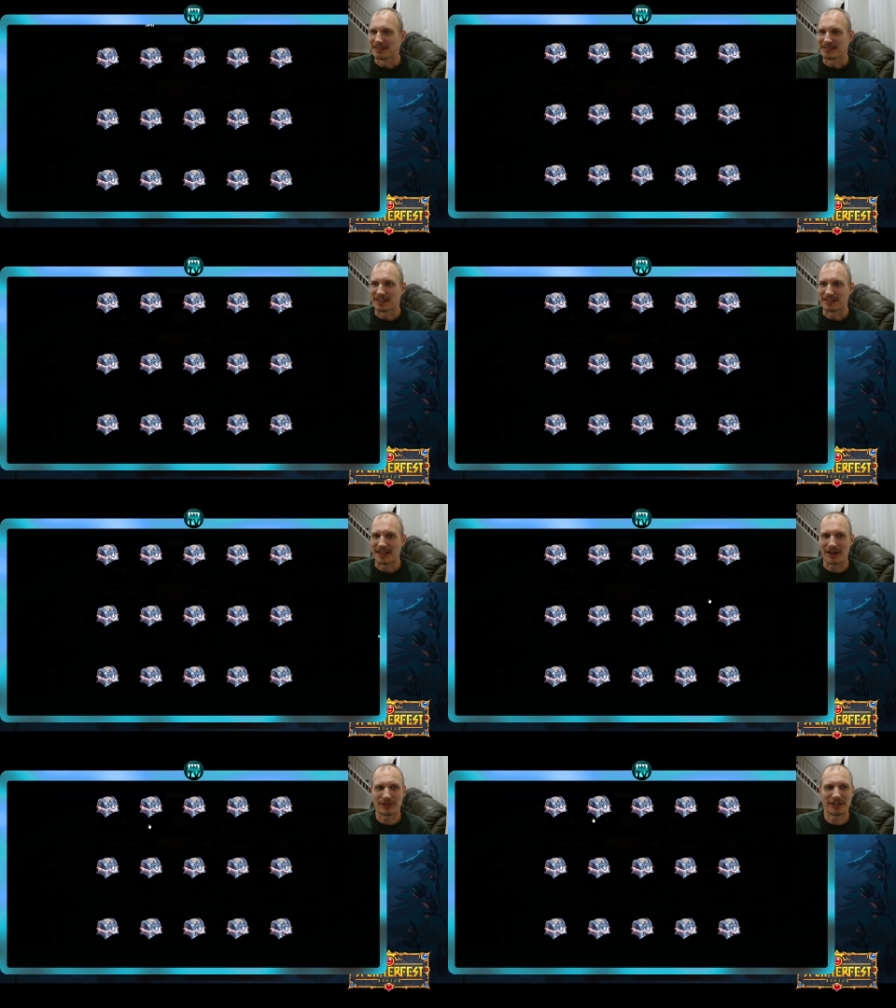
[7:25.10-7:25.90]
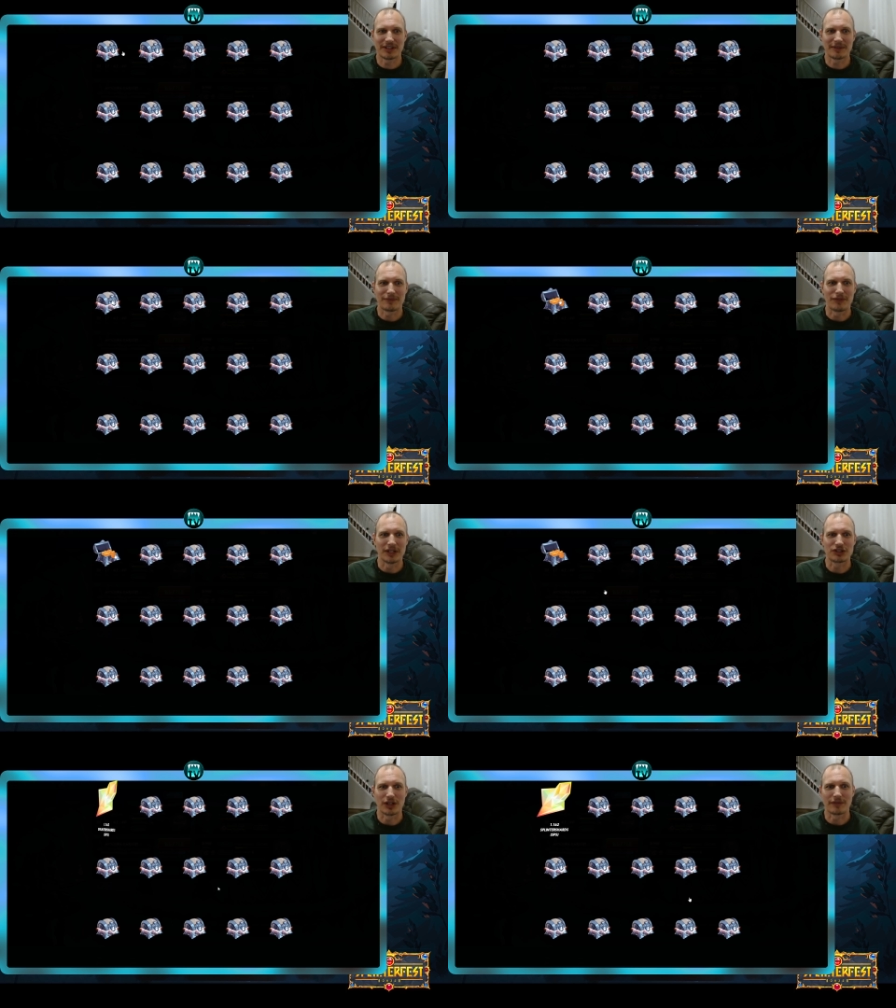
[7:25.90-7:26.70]
Get down here.
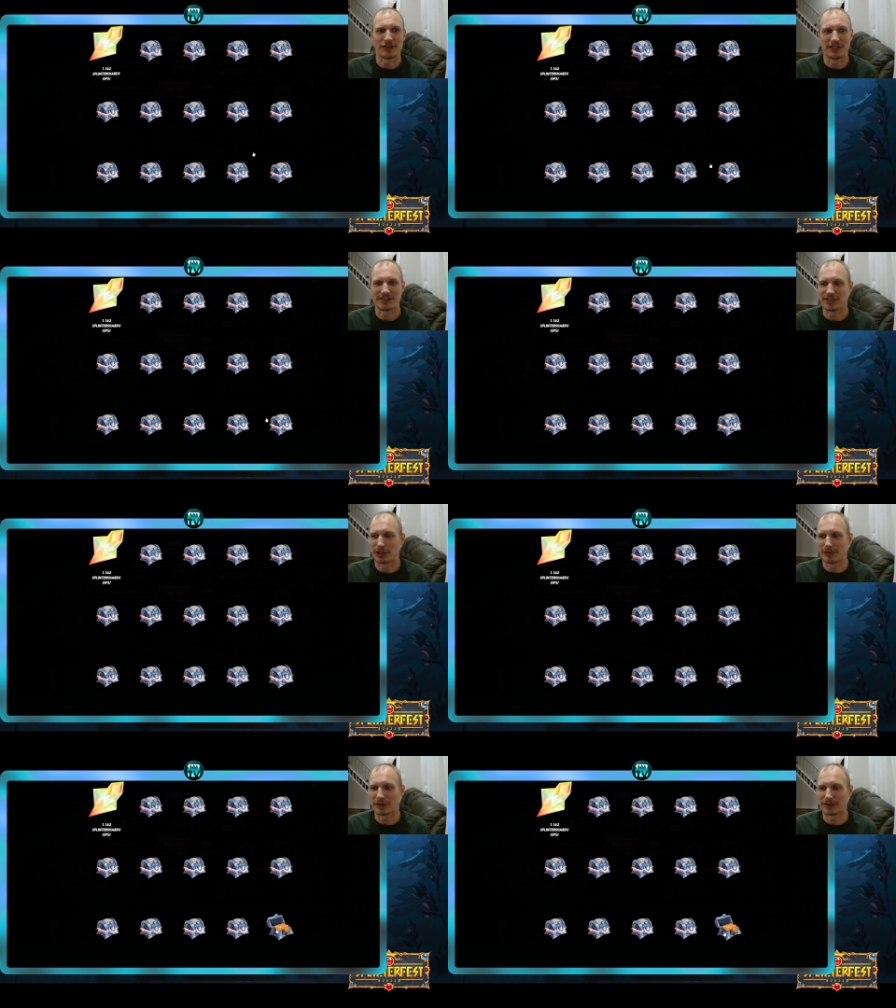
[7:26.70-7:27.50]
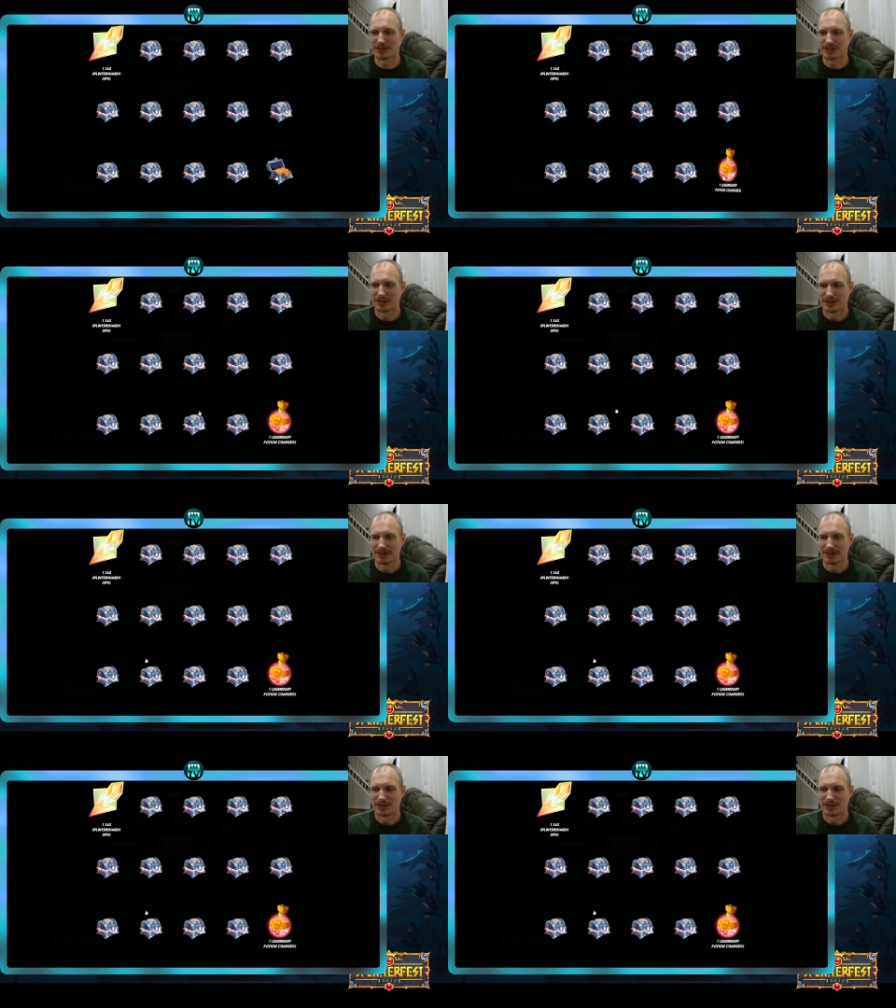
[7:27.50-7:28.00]
Finish off these silvers.